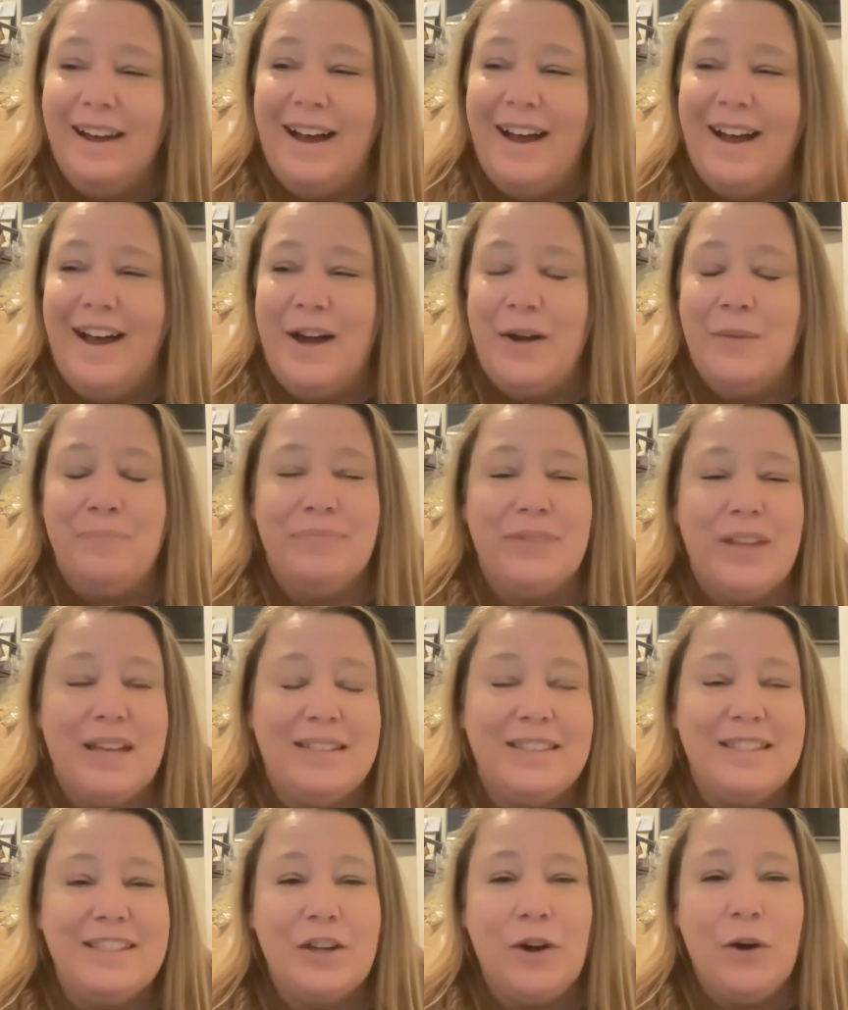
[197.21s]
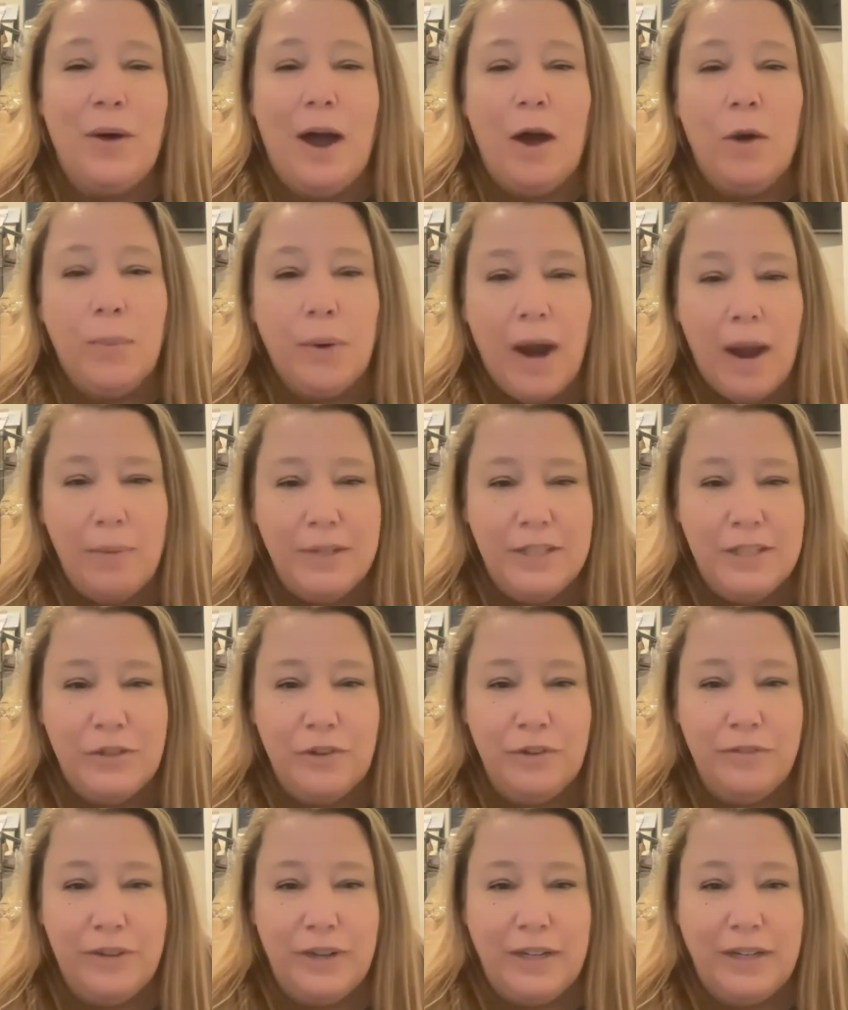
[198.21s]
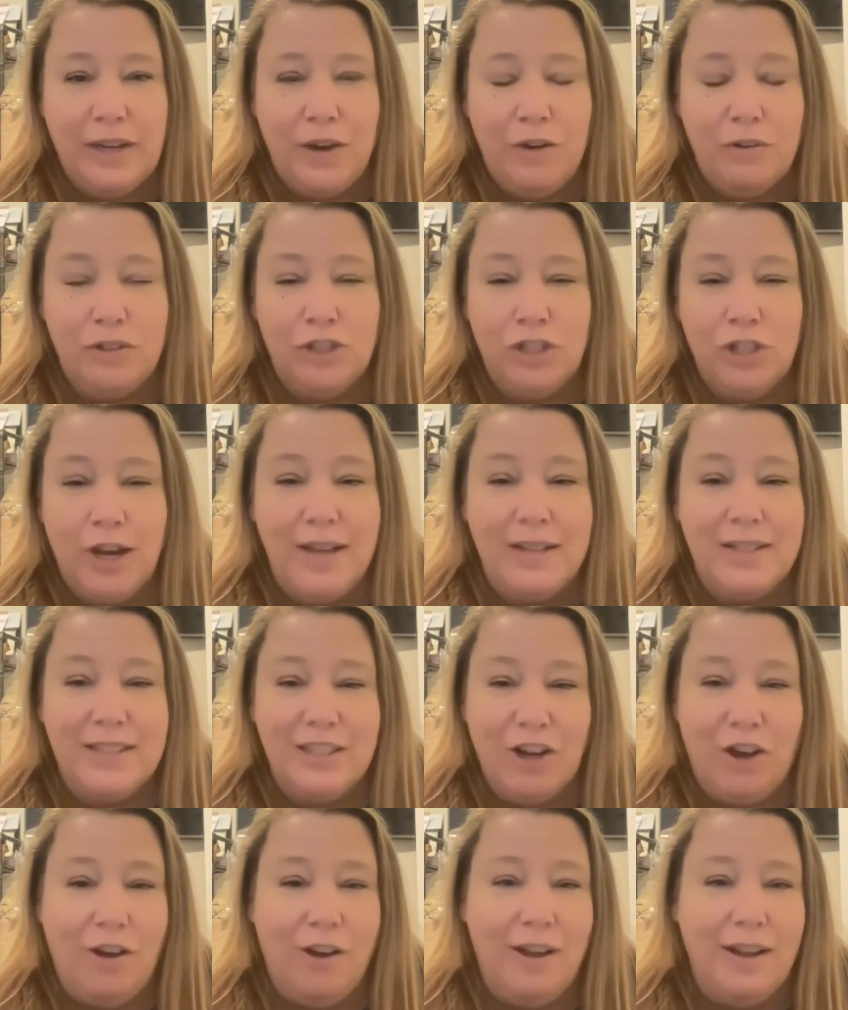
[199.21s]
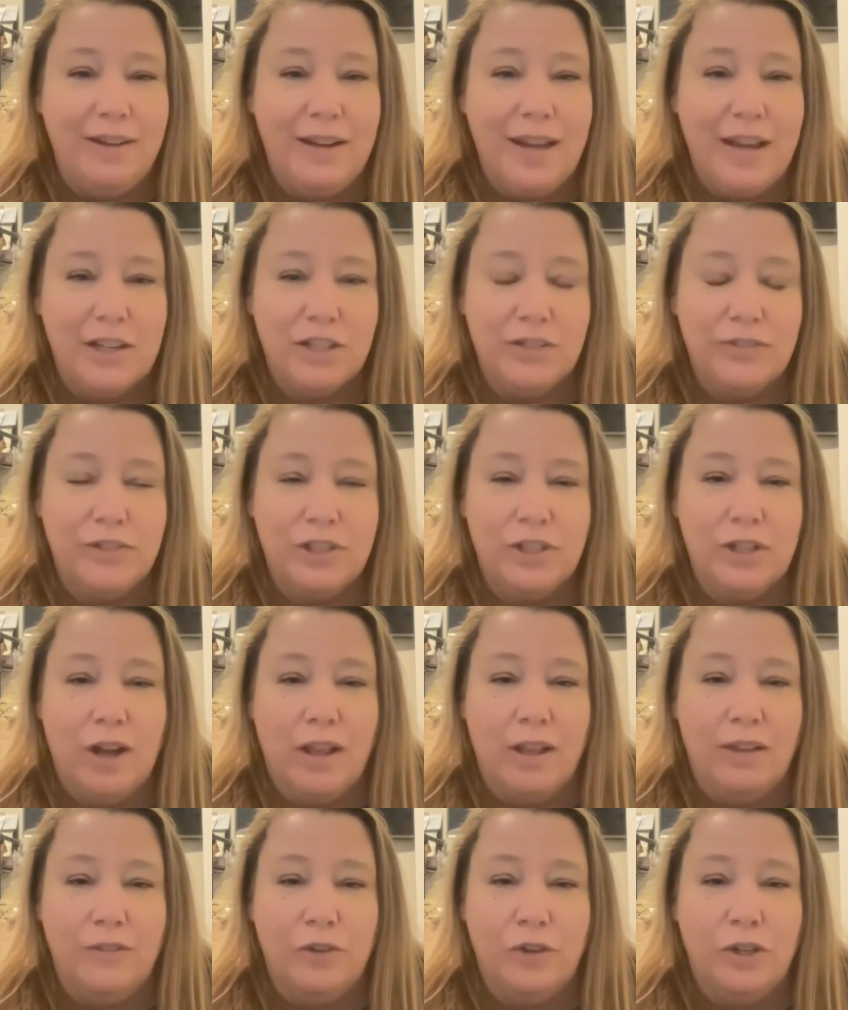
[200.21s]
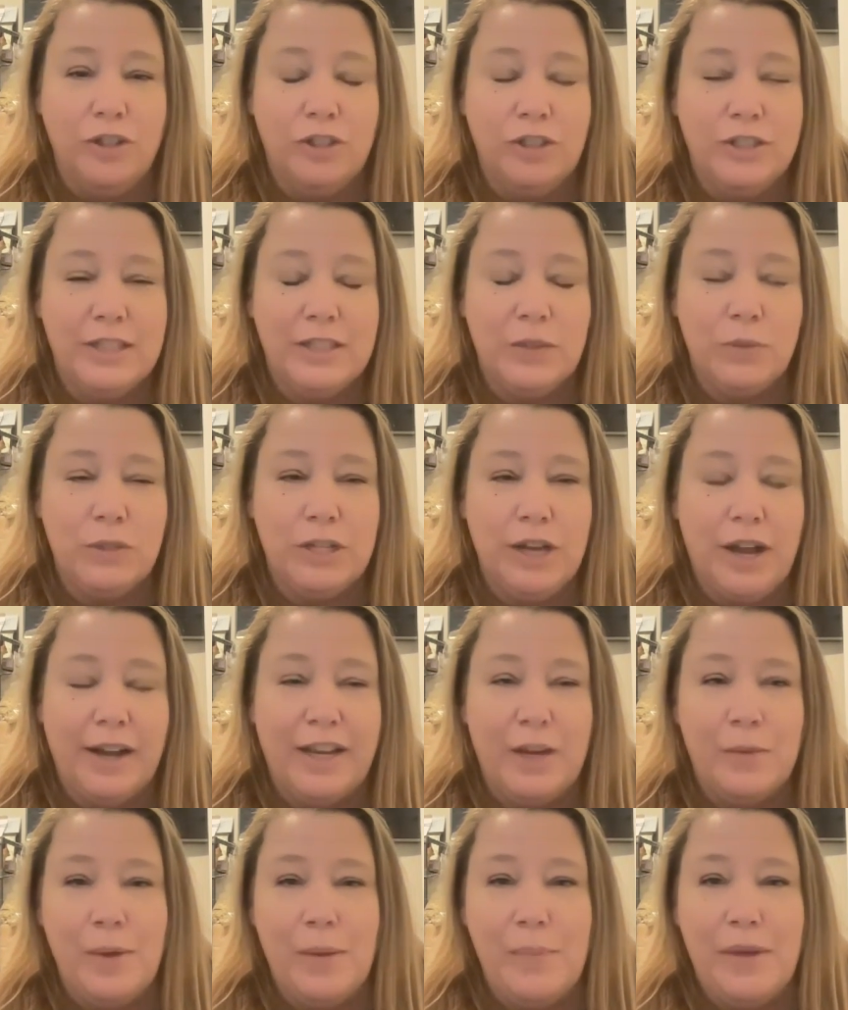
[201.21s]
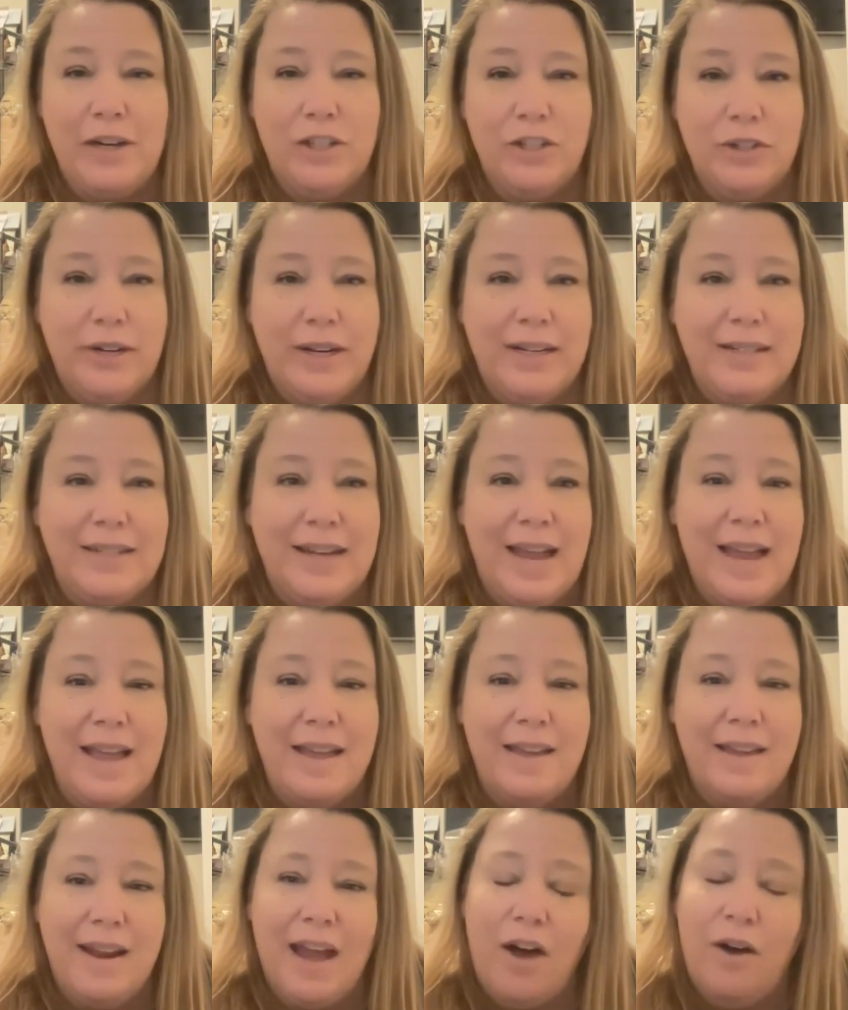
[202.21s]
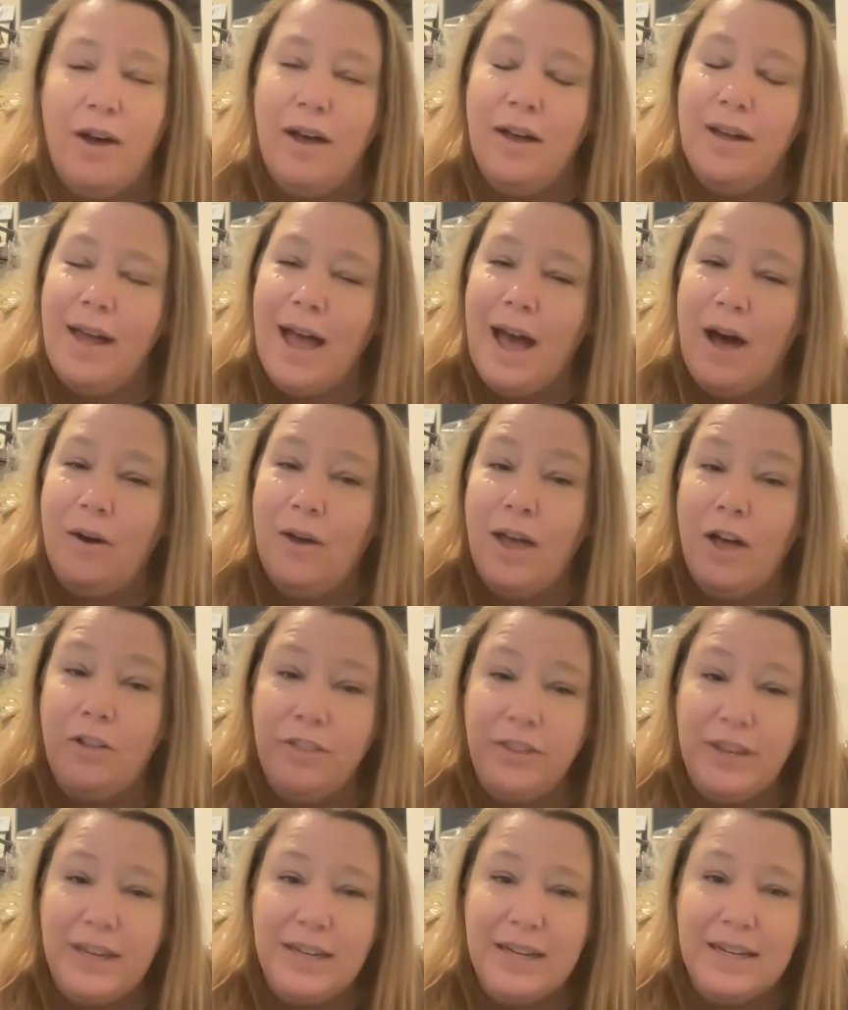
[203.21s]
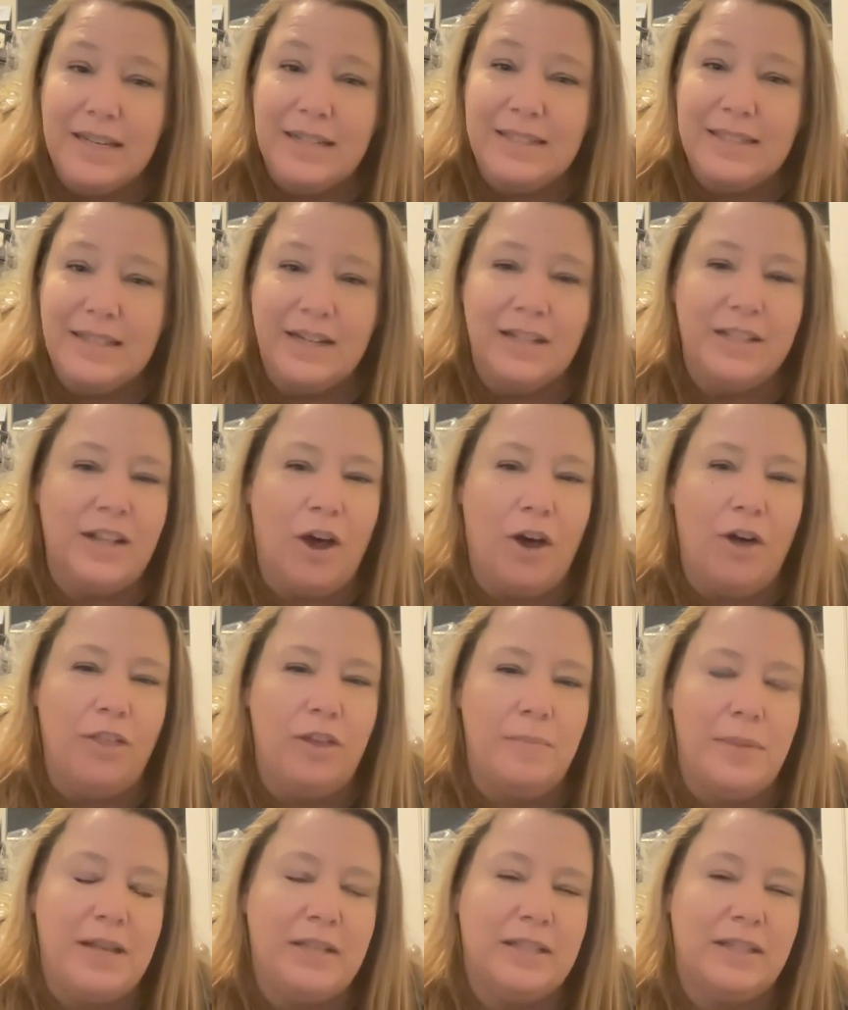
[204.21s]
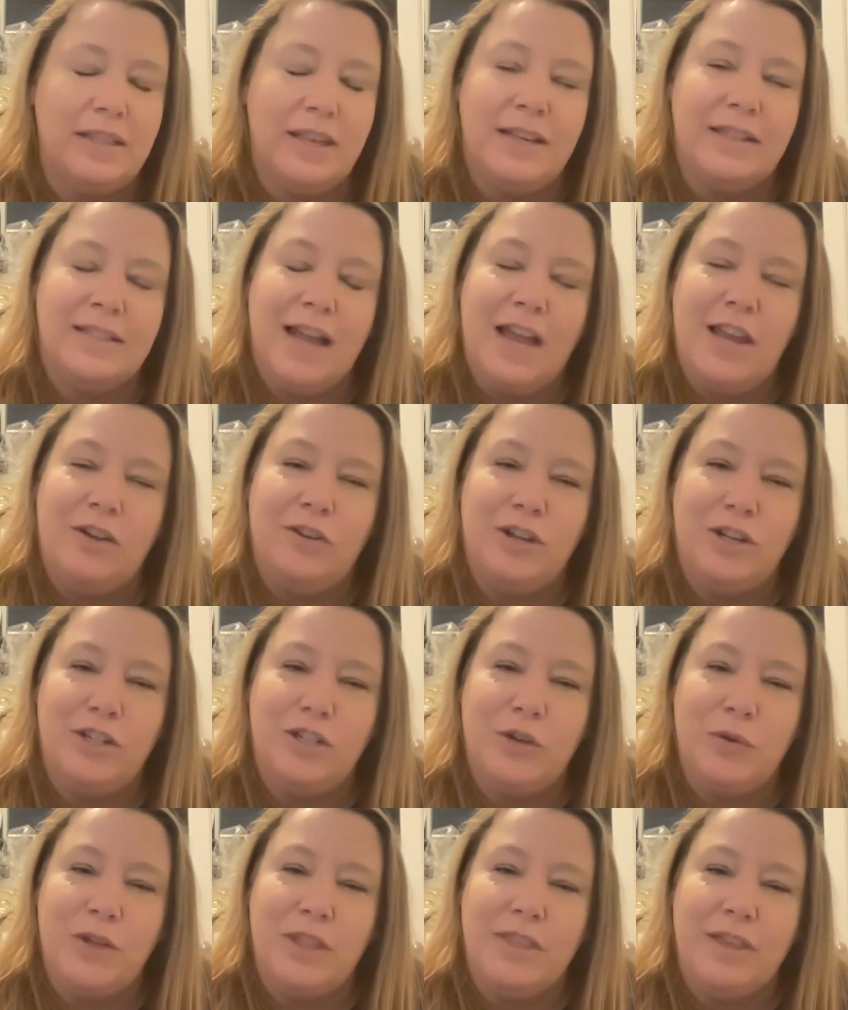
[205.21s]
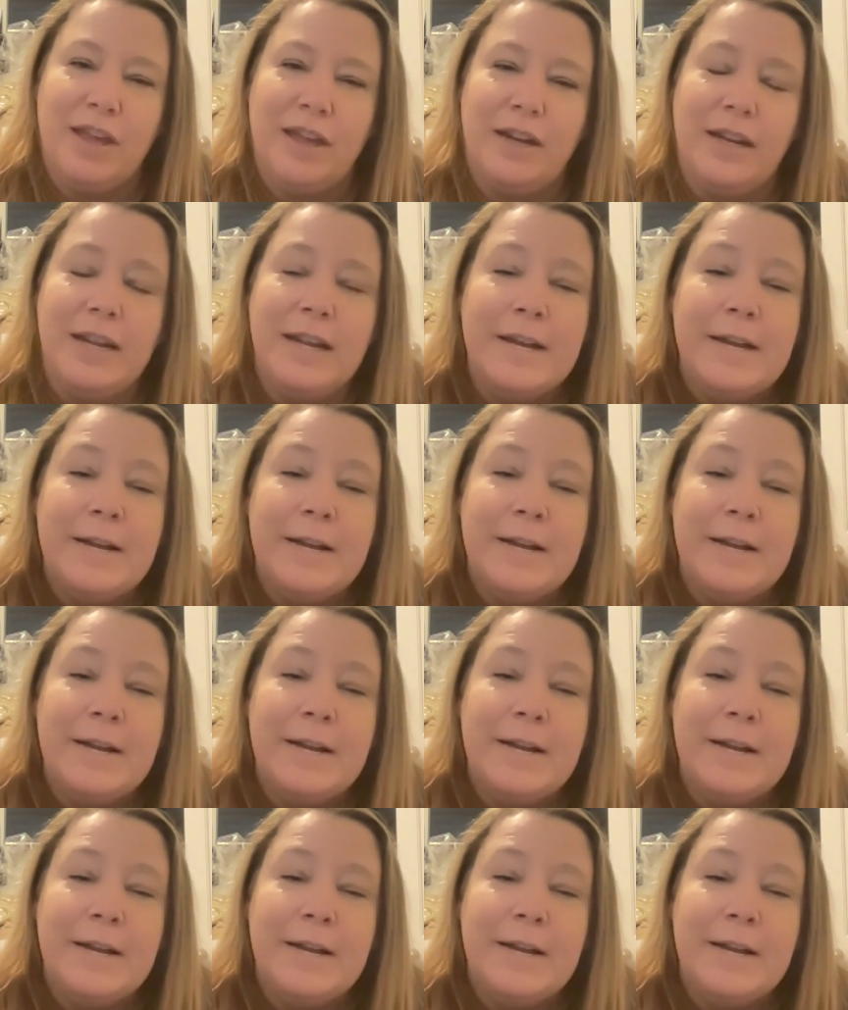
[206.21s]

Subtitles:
And so I'll probably do a video just on extra virgin olive oil since we're talking about Mediterranean diet and how healthy it is and all the amazing things that you can do with it.